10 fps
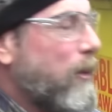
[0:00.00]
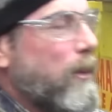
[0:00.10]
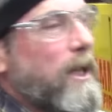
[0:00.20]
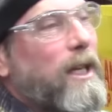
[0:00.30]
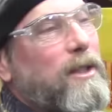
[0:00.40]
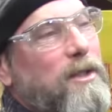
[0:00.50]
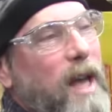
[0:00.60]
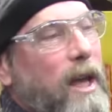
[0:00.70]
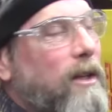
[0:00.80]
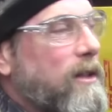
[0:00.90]
When he
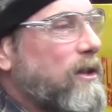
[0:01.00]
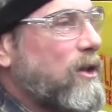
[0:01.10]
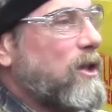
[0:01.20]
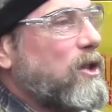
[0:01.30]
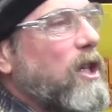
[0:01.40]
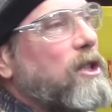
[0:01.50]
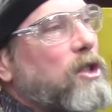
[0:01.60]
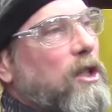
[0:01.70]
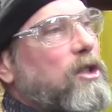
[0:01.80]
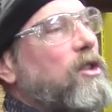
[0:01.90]
nailed it, this thing
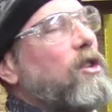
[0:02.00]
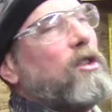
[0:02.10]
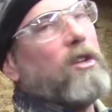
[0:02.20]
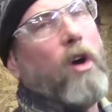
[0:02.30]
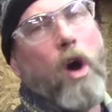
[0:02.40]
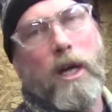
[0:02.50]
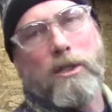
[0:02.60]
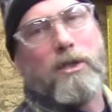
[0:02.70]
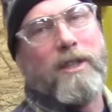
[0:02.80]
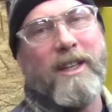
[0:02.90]
just launched.